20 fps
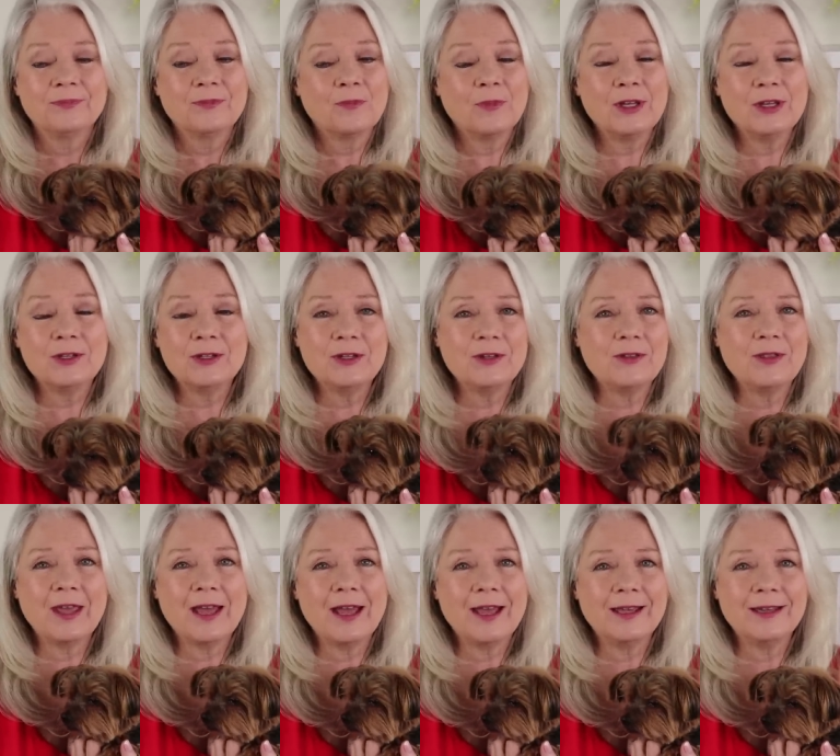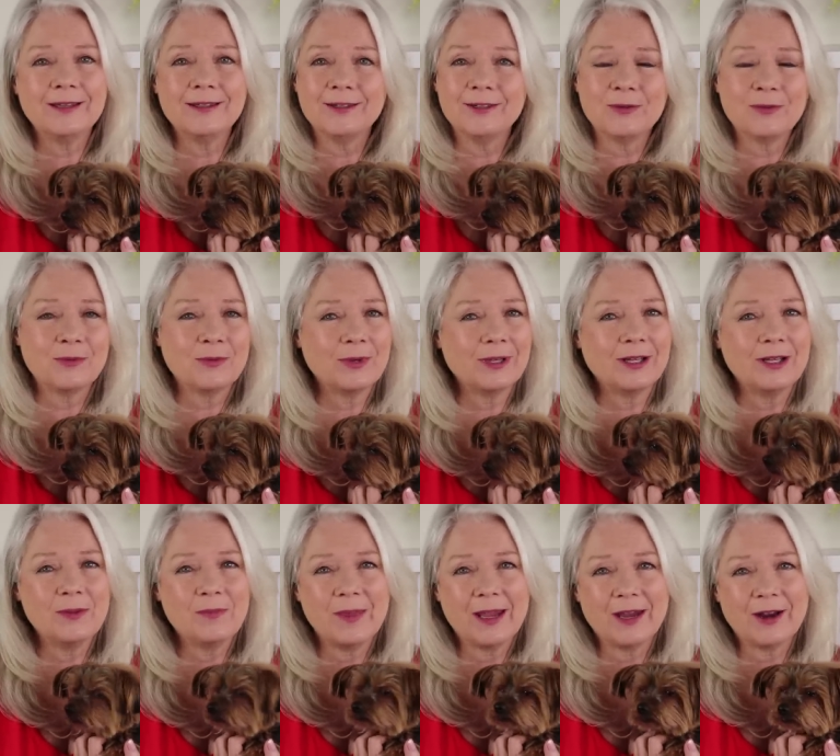When you do that, you
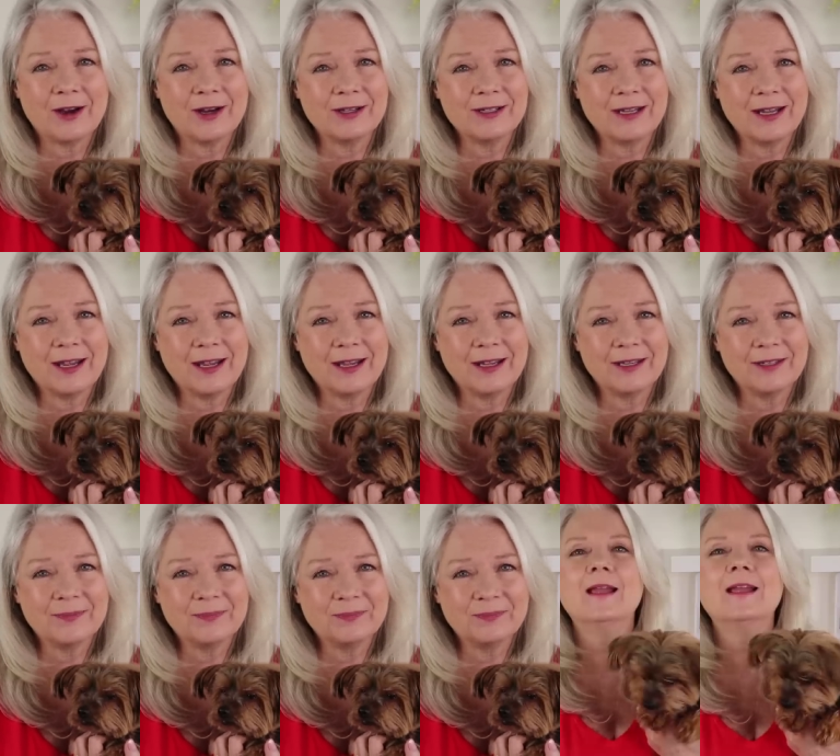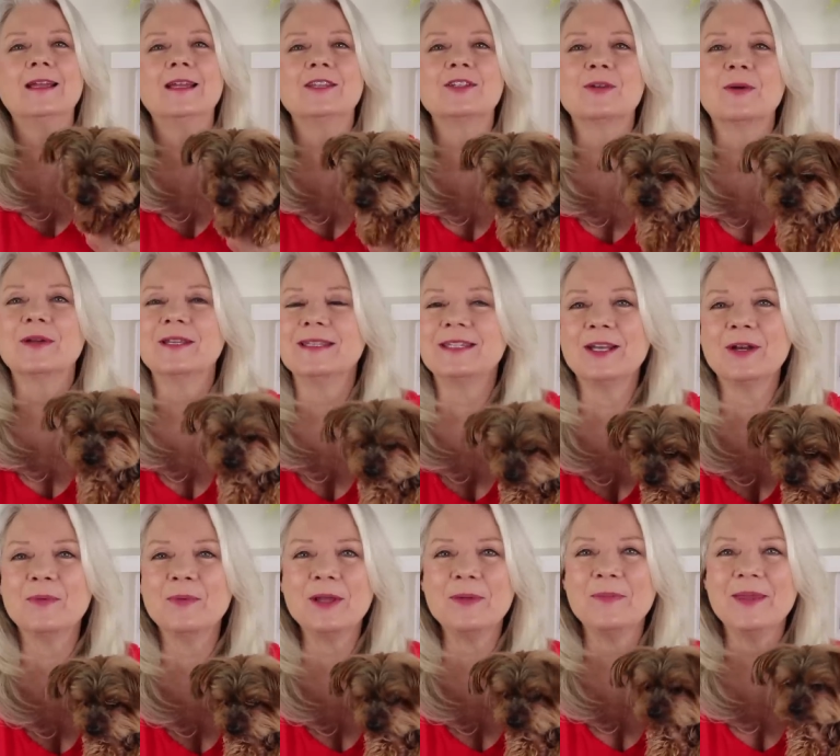really make our day. So
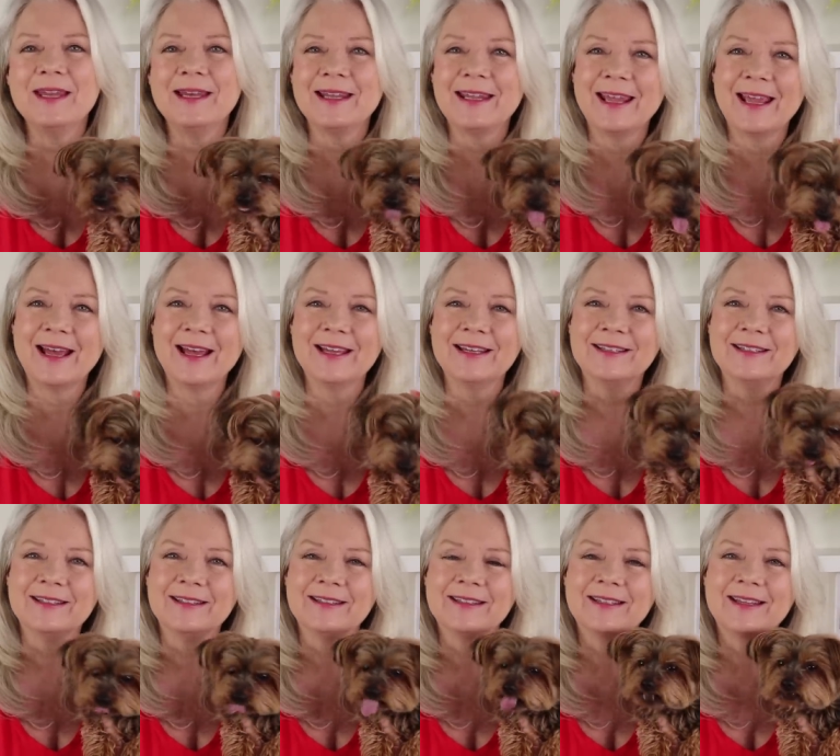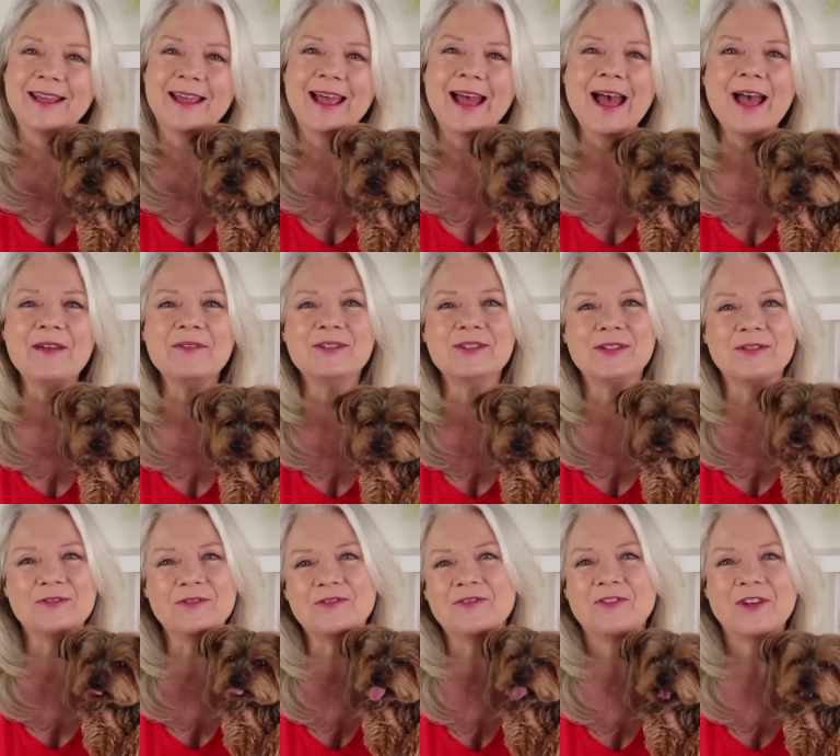until we meet again, have
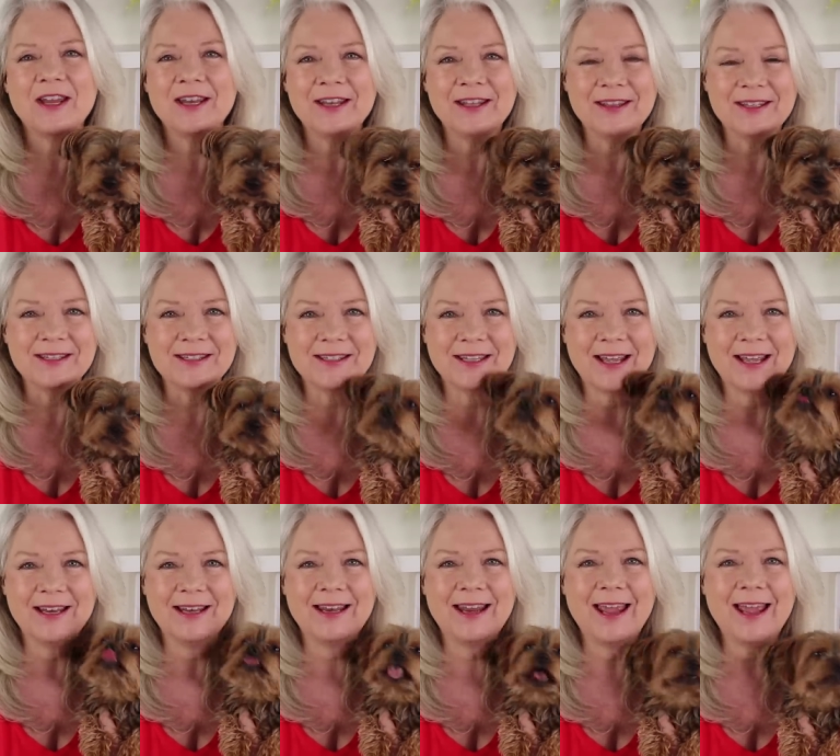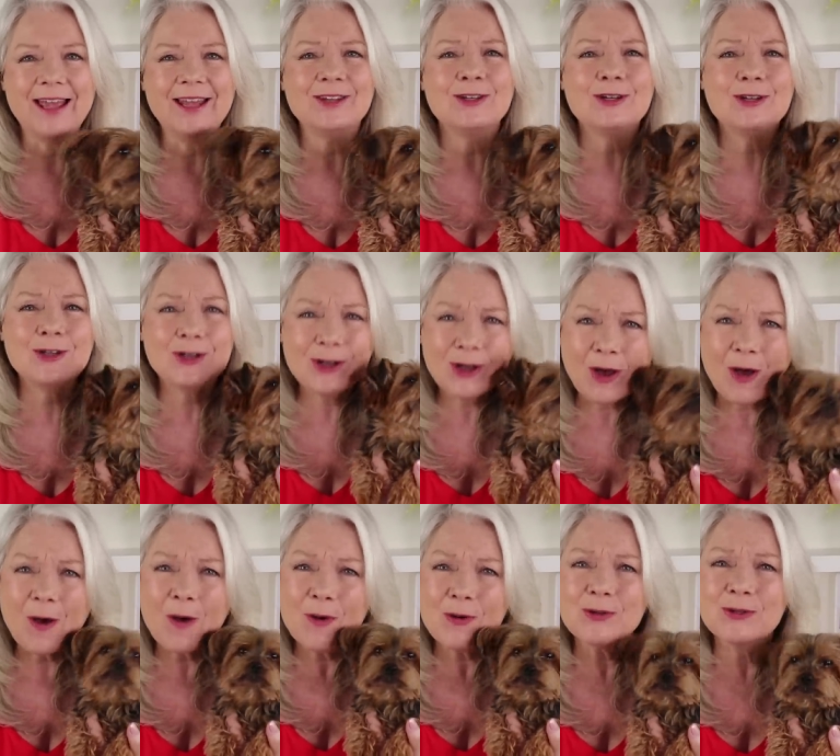some fun in the sun and
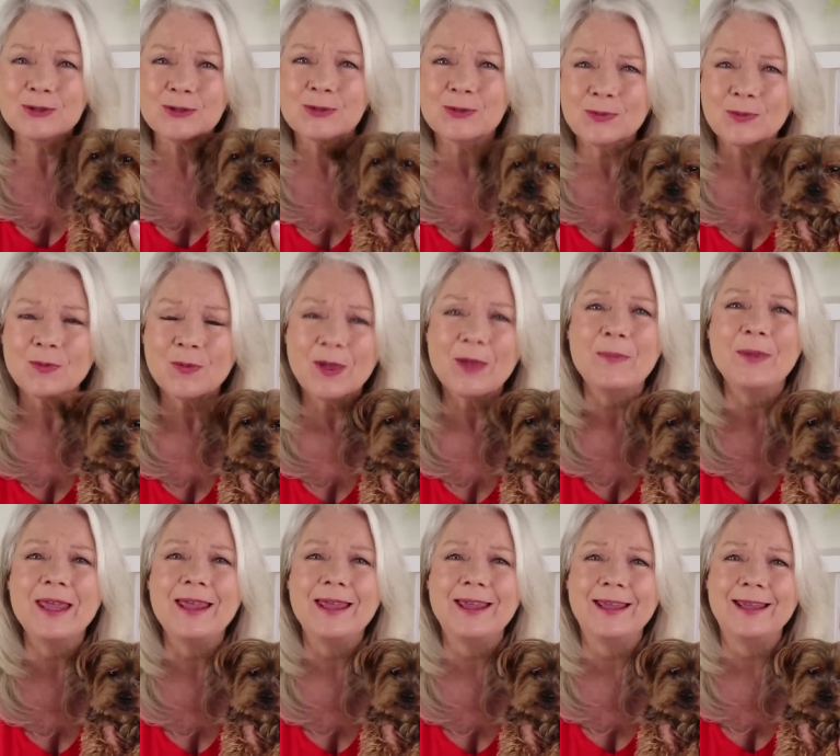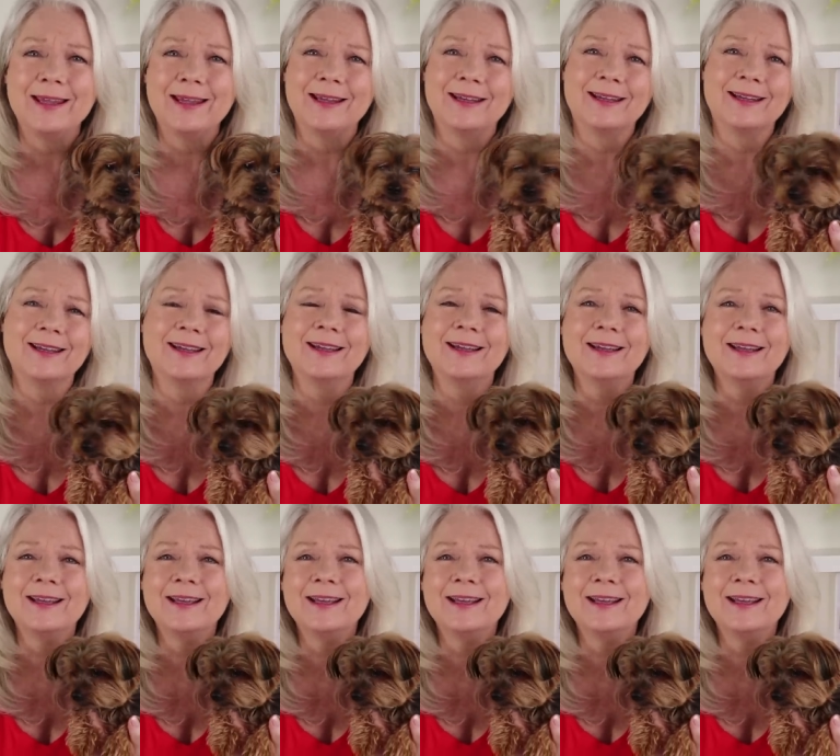go swimming!